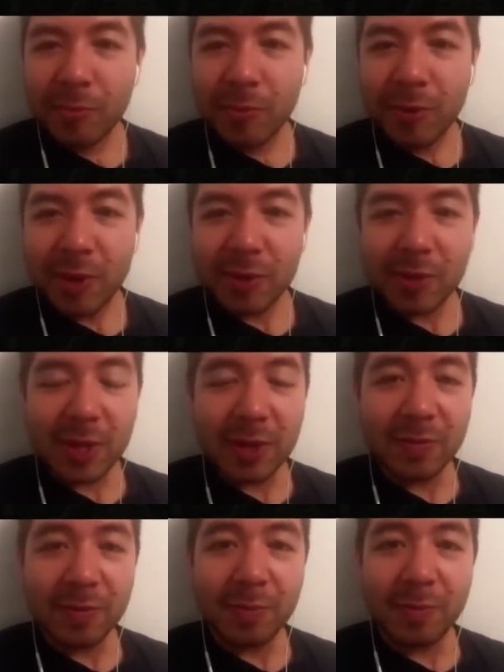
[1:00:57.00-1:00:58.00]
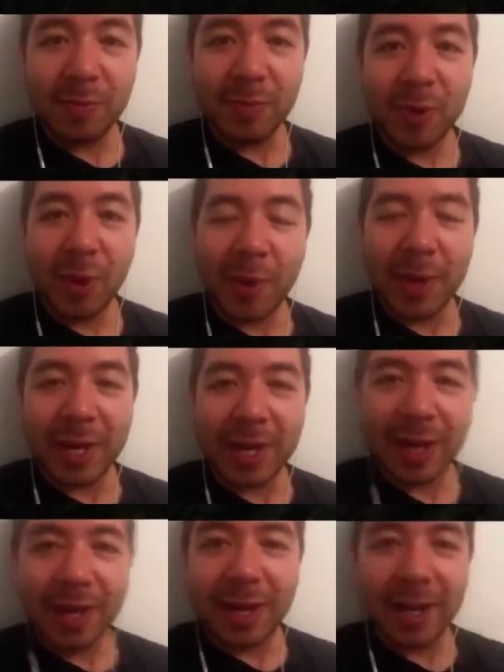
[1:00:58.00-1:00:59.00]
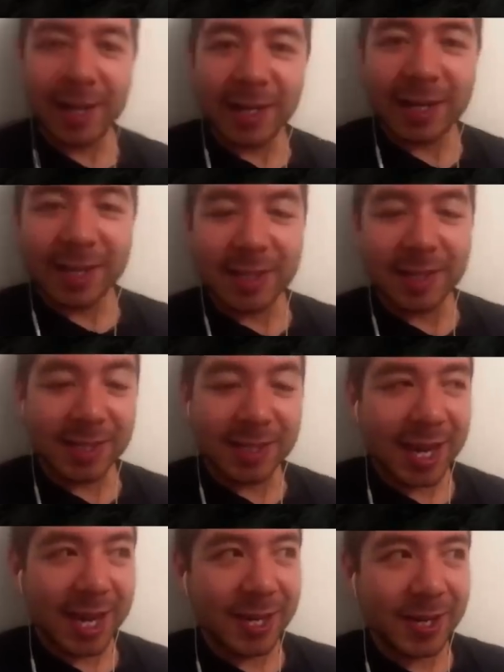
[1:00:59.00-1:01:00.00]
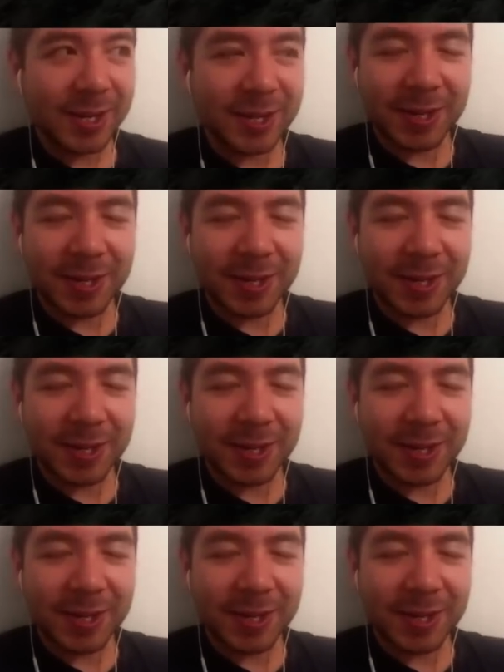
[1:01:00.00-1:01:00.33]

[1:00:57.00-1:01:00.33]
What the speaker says: Instead of going on an entire